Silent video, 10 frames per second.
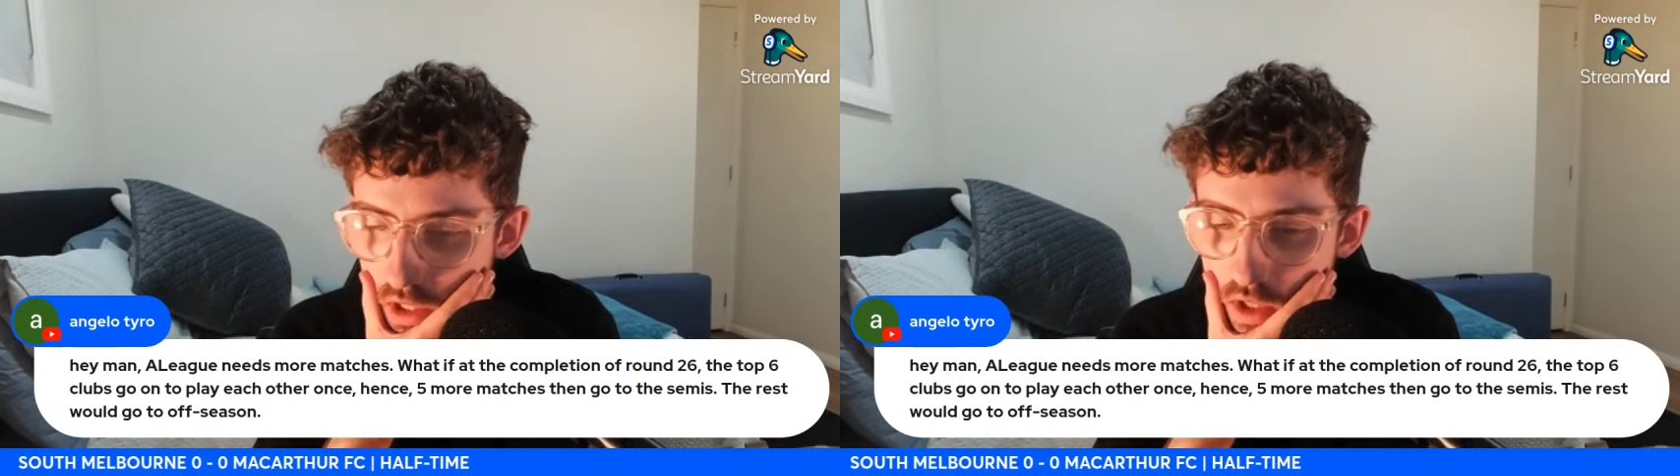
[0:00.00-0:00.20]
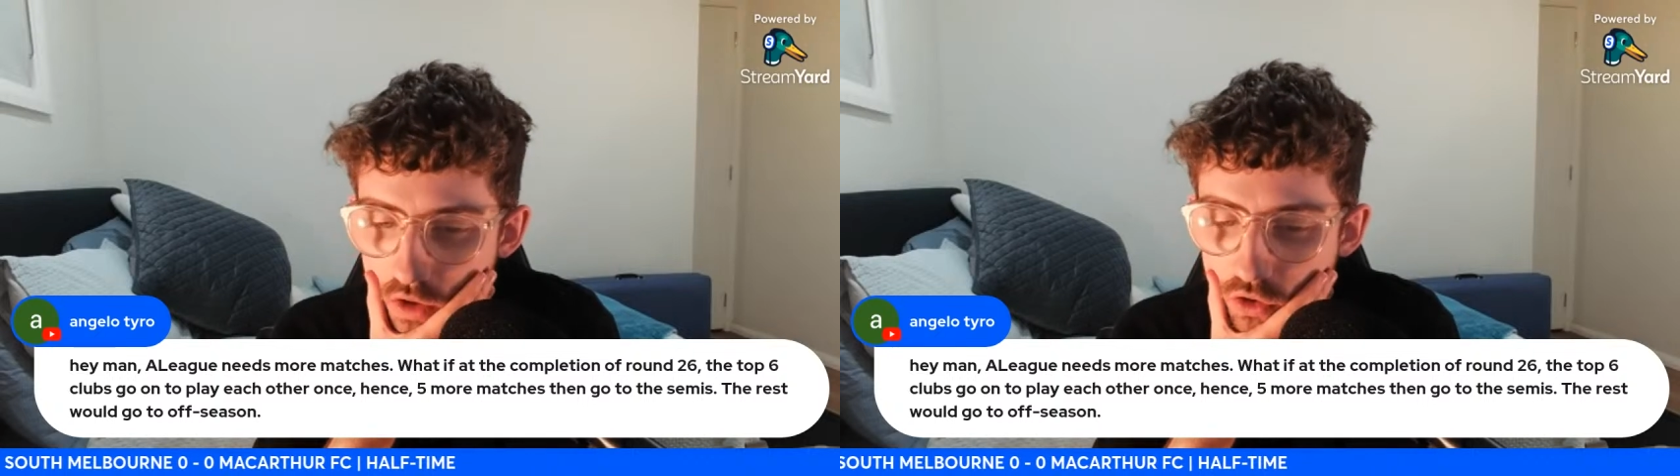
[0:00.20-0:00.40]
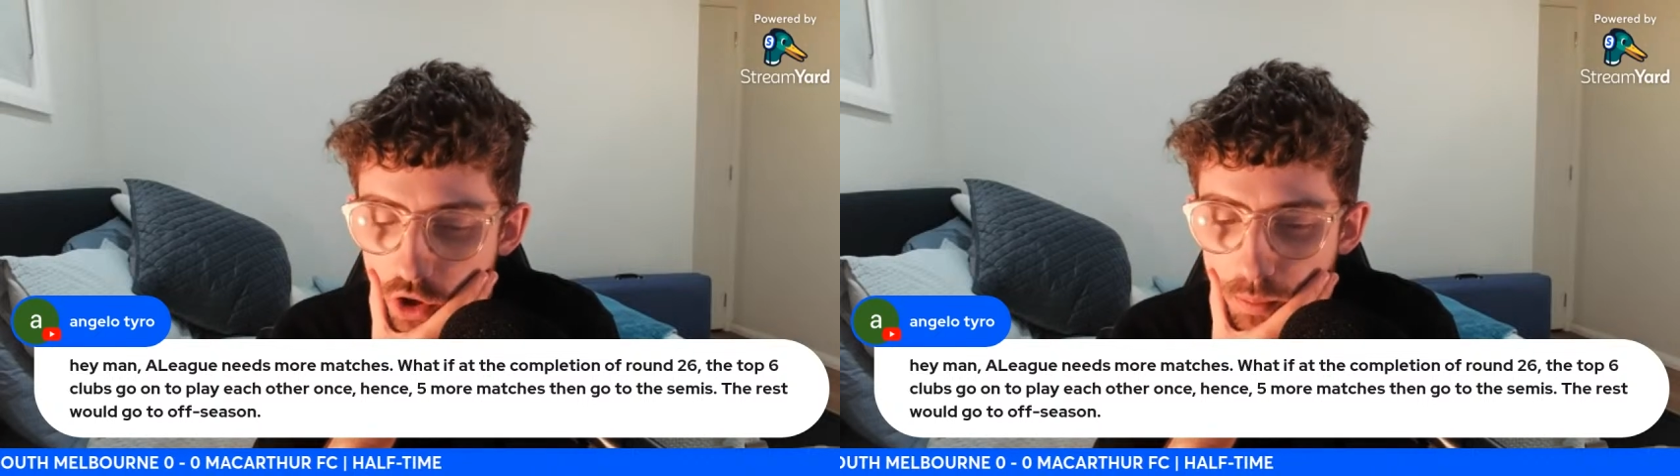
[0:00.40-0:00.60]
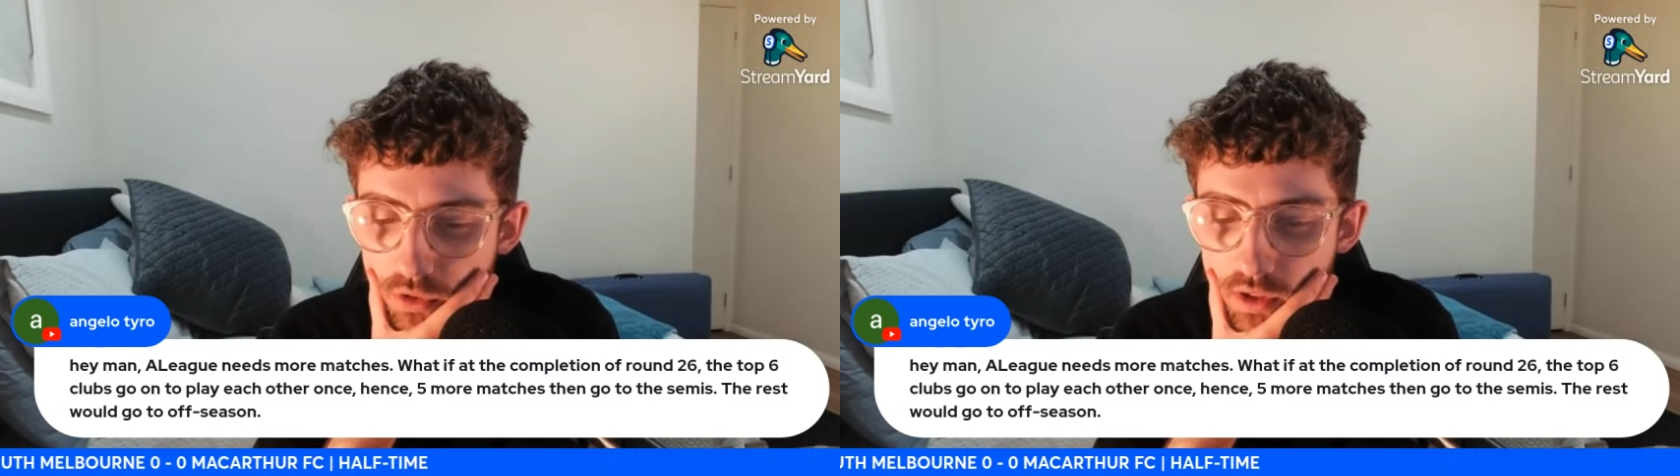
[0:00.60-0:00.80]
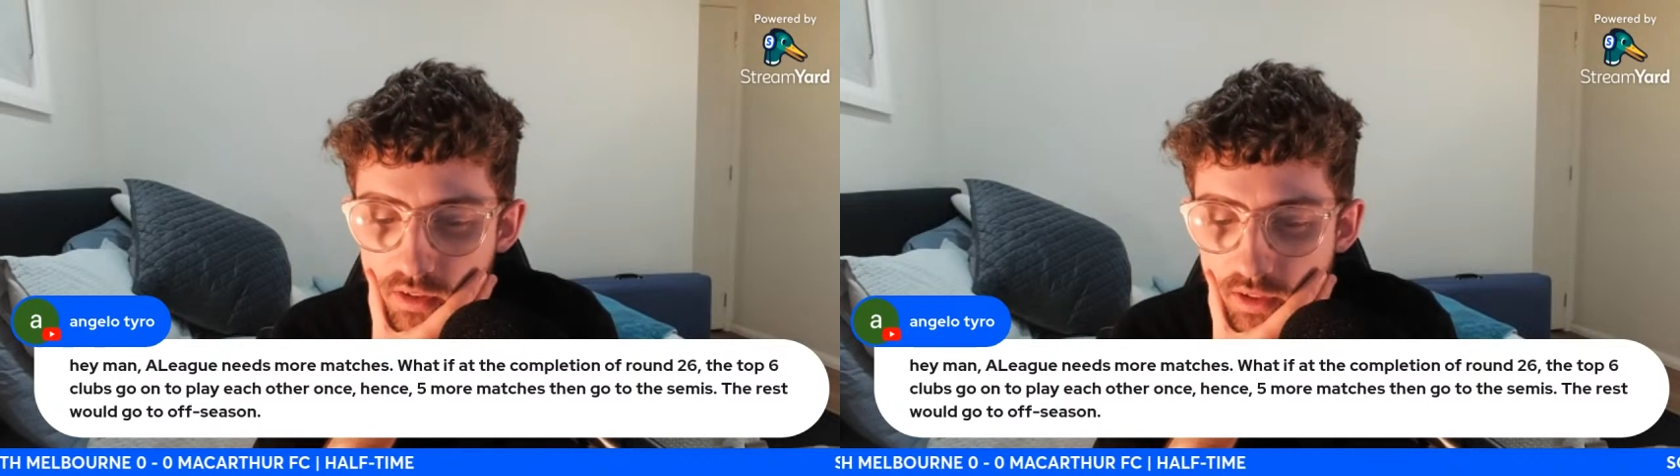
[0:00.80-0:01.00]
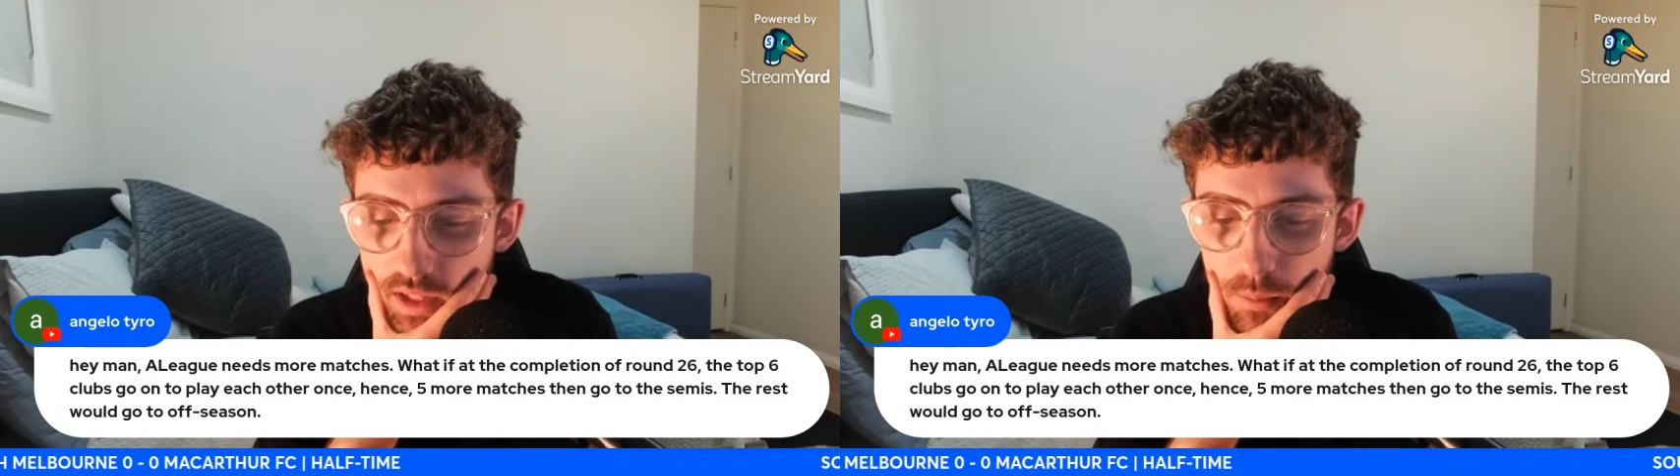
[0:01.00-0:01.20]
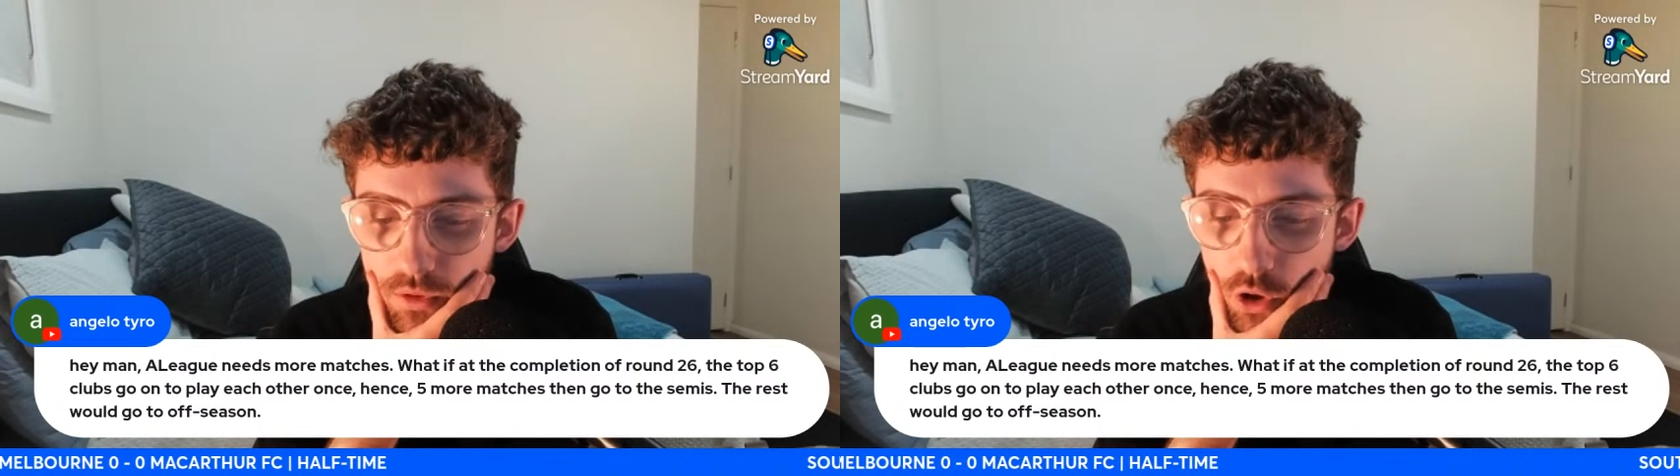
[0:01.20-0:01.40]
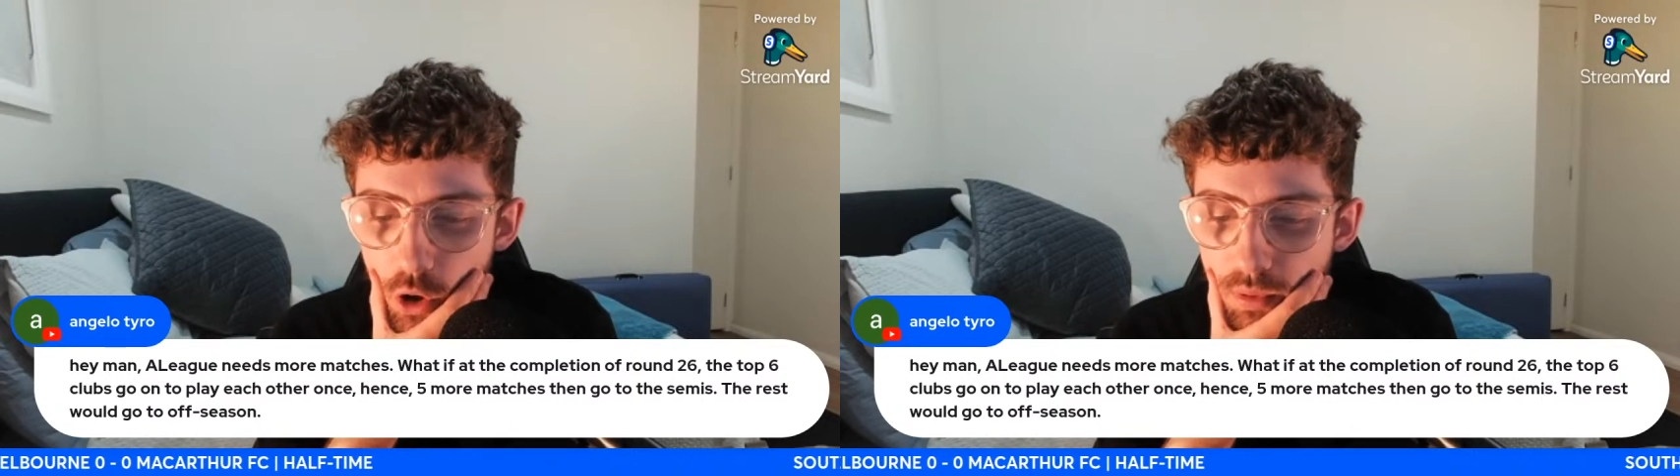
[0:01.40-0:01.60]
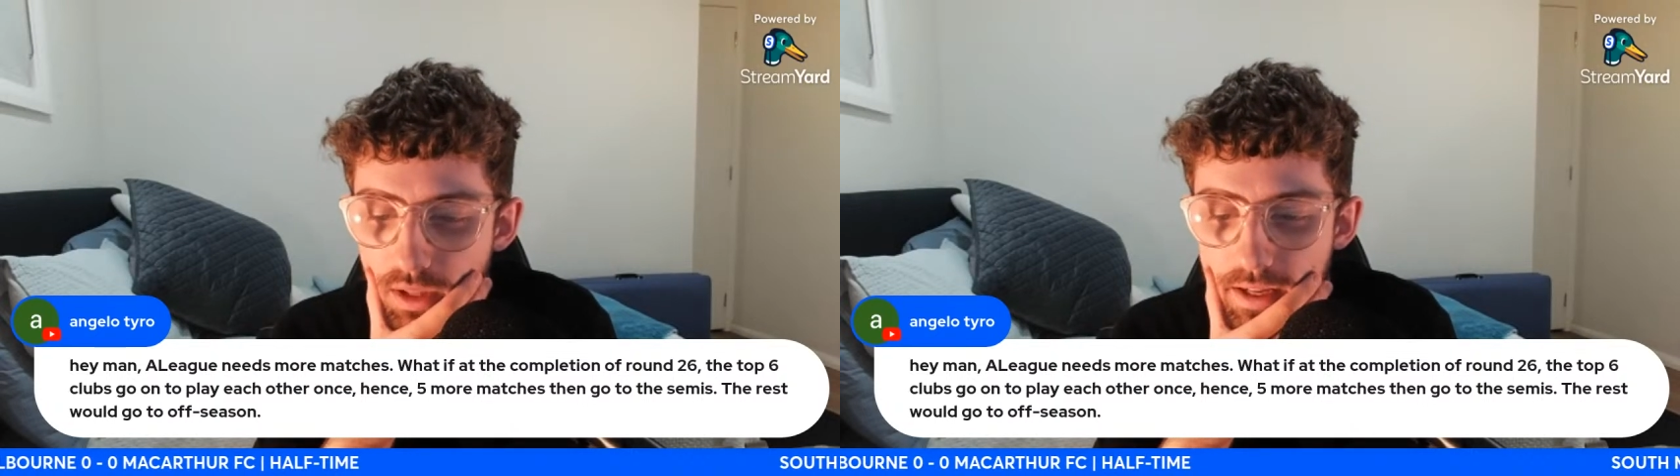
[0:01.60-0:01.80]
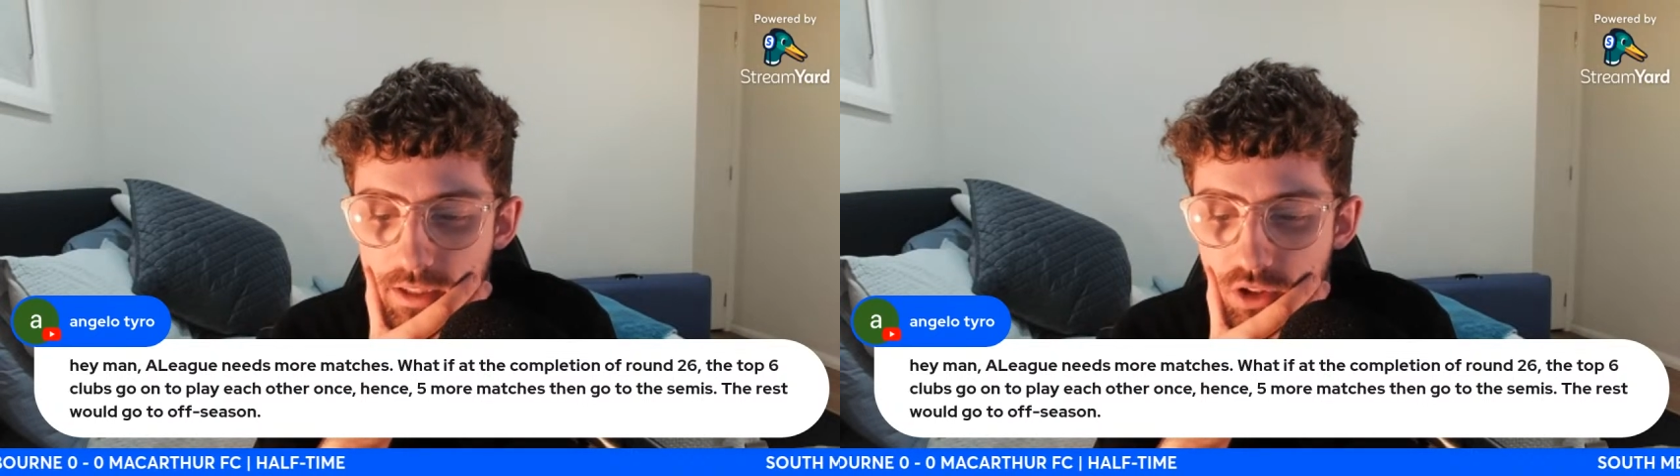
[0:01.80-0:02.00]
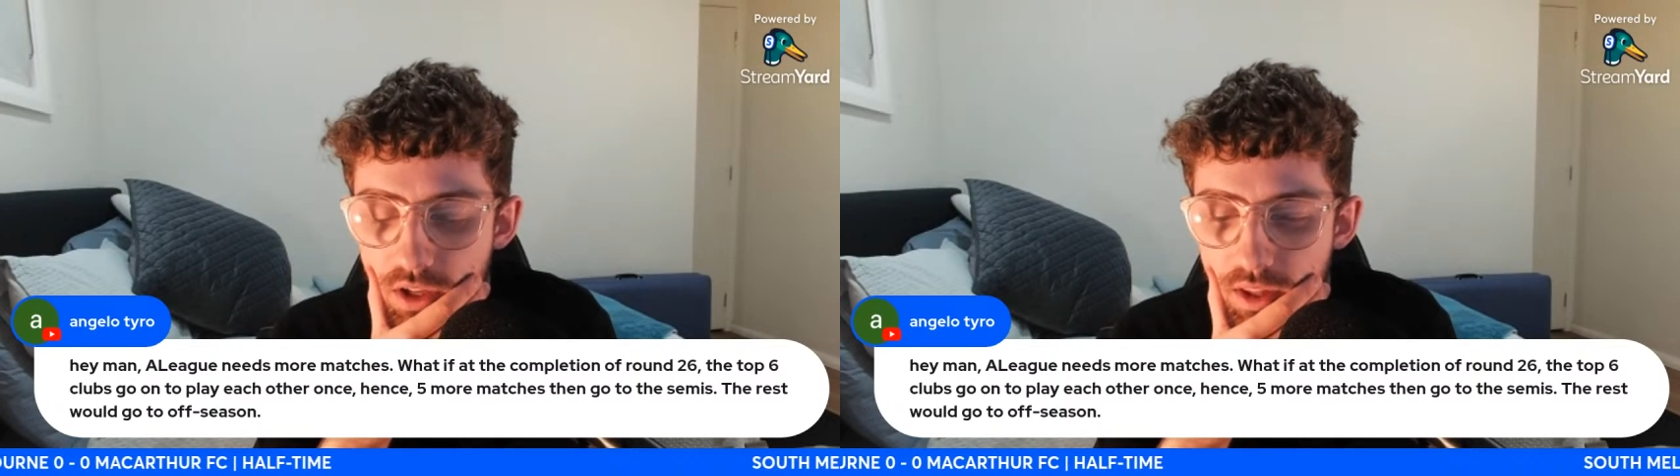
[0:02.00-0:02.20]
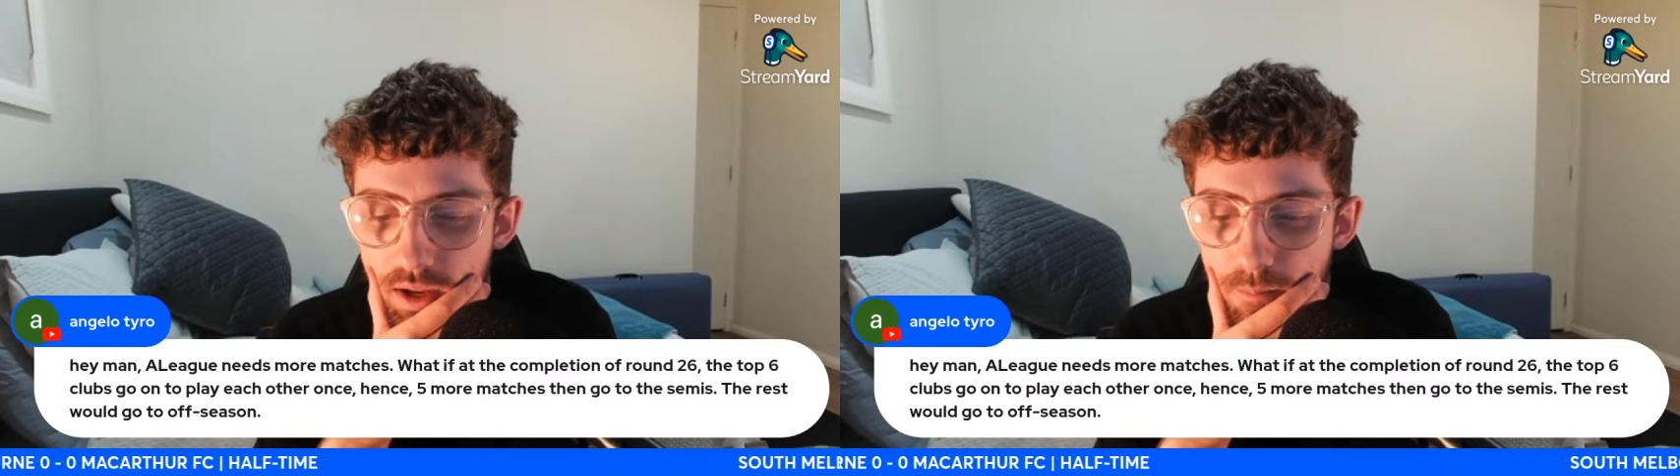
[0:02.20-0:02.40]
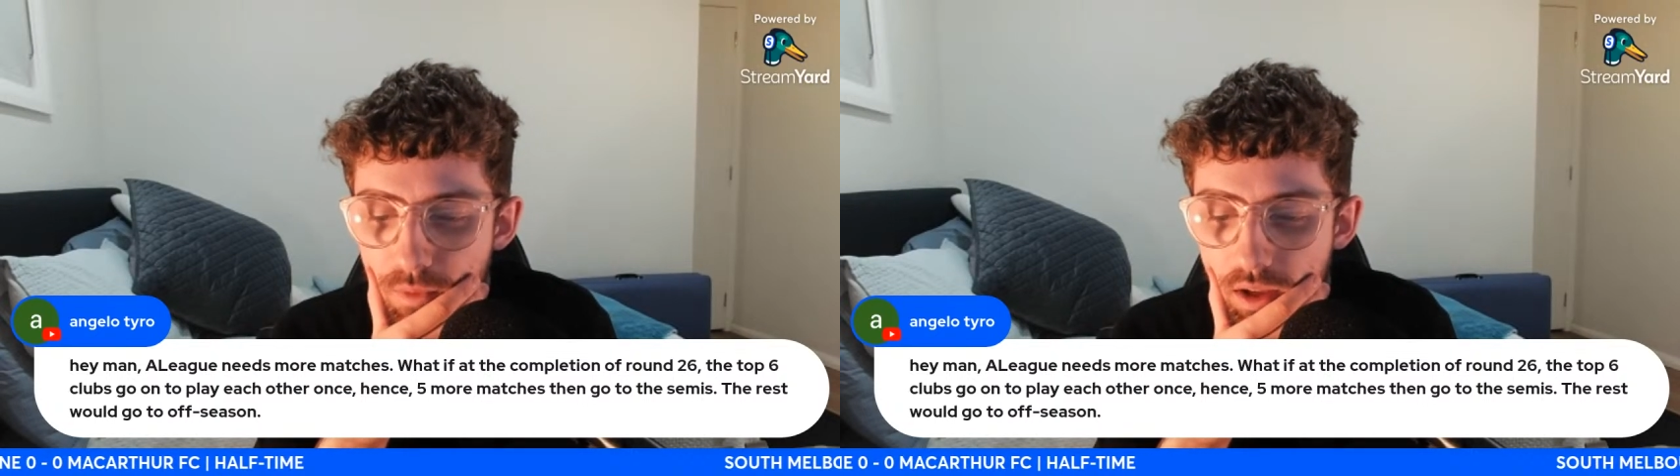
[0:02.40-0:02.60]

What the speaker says: the top 6 clubs go play each other